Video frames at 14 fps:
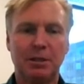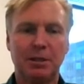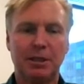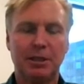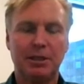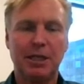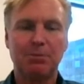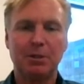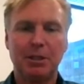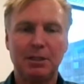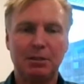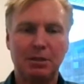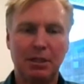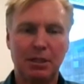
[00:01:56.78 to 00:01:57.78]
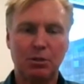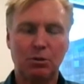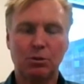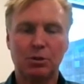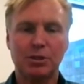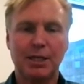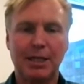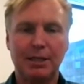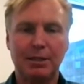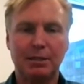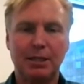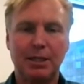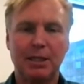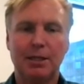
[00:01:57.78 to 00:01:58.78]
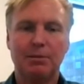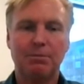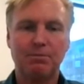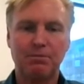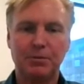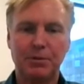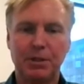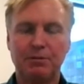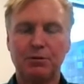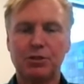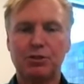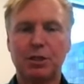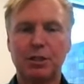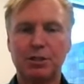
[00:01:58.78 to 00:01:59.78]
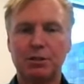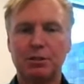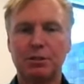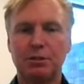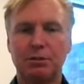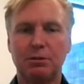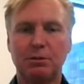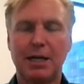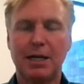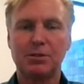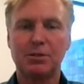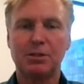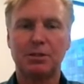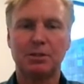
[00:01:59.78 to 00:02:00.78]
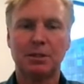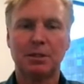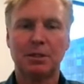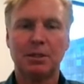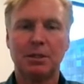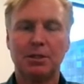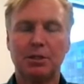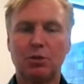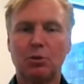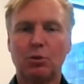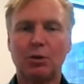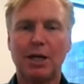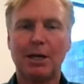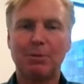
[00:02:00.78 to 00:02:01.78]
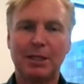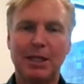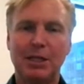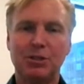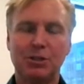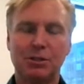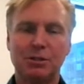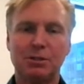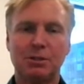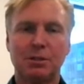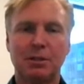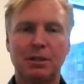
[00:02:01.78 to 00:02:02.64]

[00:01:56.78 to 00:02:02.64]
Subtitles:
adopting a CoreSite infrastructure to house their core applications